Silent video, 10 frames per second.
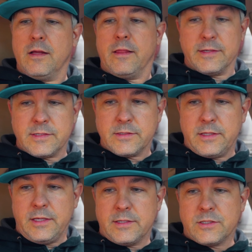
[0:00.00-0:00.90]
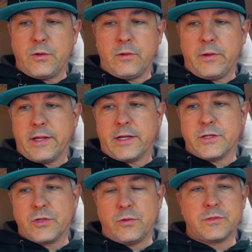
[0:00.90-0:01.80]
This is the solenoid that
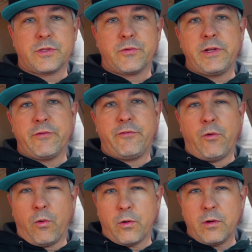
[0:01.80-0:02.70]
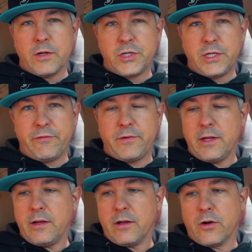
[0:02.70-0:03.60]
controls 3 to 4
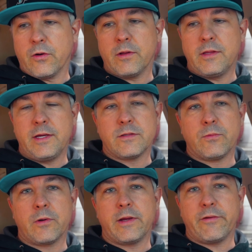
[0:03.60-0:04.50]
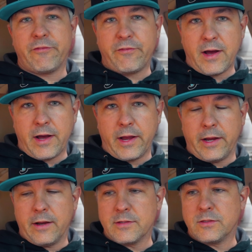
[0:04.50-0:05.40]
shifting. Currently it's working
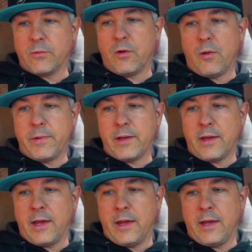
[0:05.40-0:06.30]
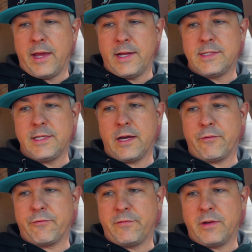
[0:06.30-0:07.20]
fine, so we're hoping a
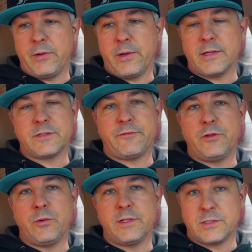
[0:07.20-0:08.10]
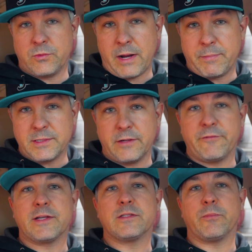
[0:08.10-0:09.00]
ATF WS fluid swap is going to
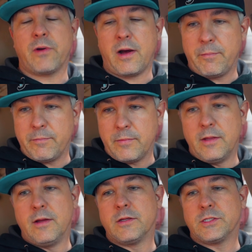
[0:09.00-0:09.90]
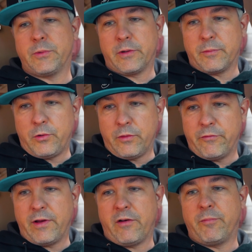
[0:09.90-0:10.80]
fix the problem so we don't have to pull the
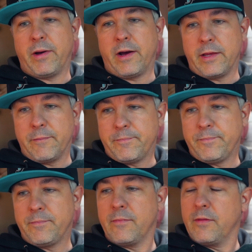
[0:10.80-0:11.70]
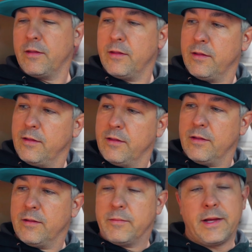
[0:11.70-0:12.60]
valve body.
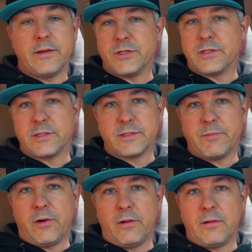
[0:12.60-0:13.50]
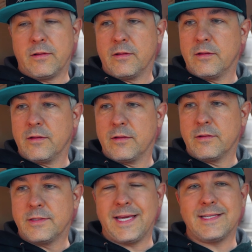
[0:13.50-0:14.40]
That is just a small
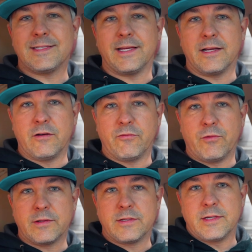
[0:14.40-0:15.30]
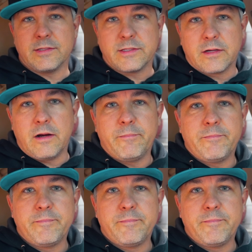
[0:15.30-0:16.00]
tasting of what is to come.